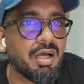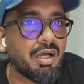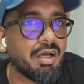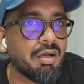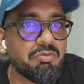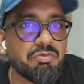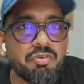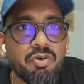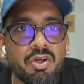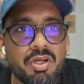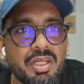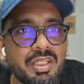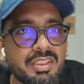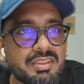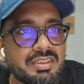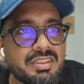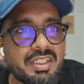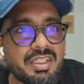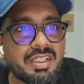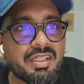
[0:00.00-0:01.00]
For,
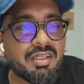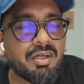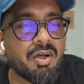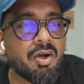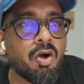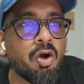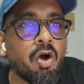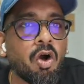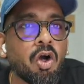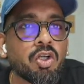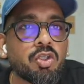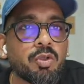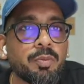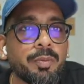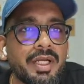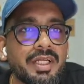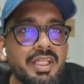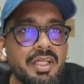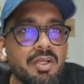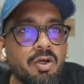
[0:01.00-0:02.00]
let's say,
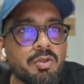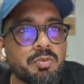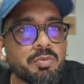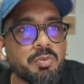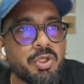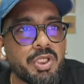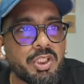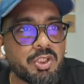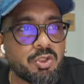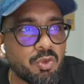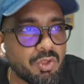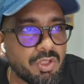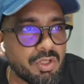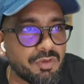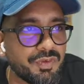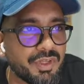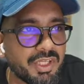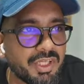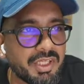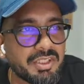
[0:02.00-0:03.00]
automatic onboarding
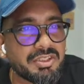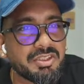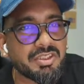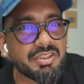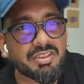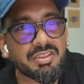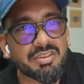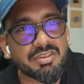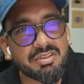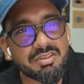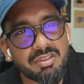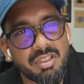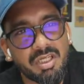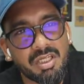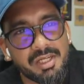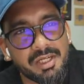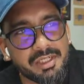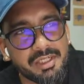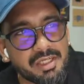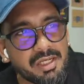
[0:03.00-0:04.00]
notification is a
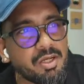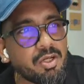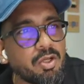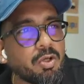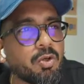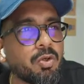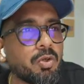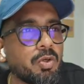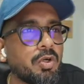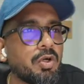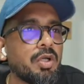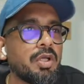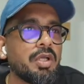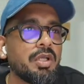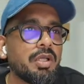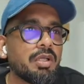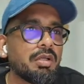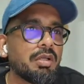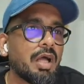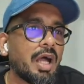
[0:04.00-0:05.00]
little low.
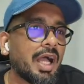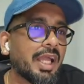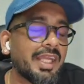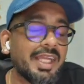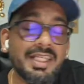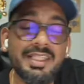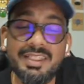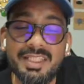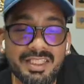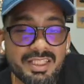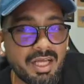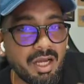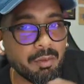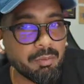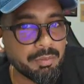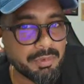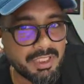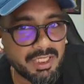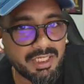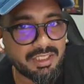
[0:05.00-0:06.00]
I can then
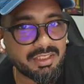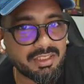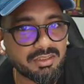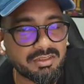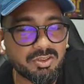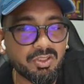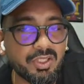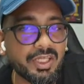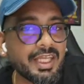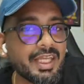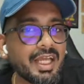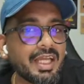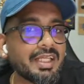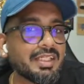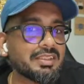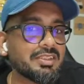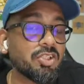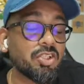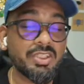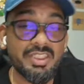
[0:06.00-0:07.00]
update it. So AI
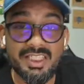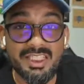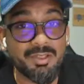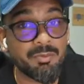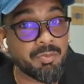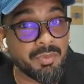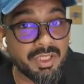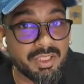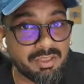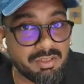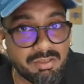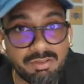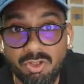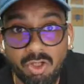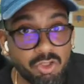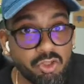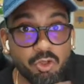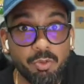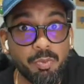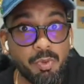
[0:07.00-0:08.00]
is your teammate,
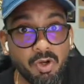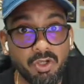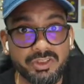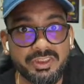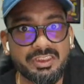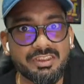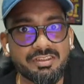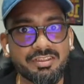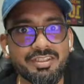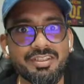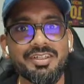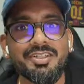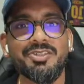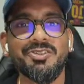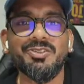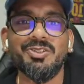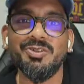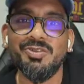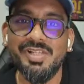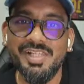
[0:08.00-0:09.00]
not your boss.
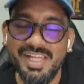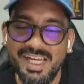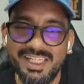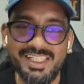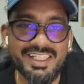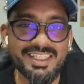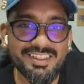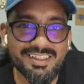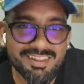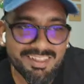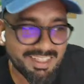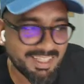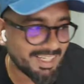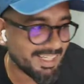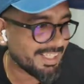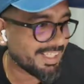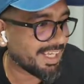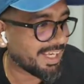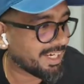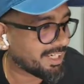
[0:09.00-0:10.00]
So let it
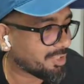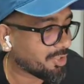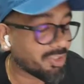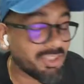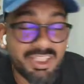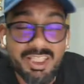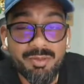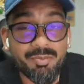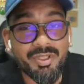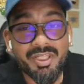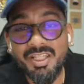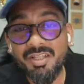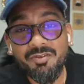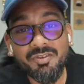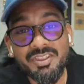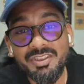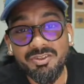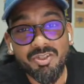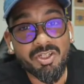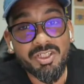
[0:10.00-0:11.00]
create, or teammate,
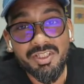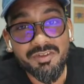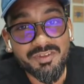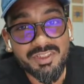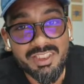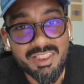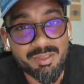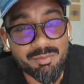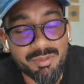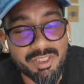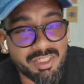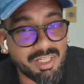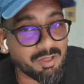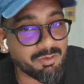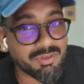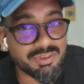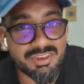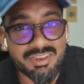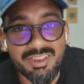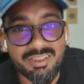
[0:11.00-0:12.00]
even not even teammate, I
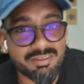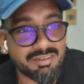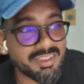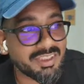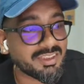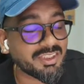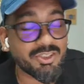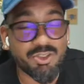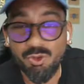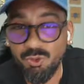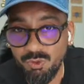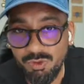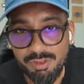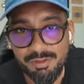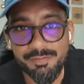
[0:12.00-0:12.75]
would say is a tool.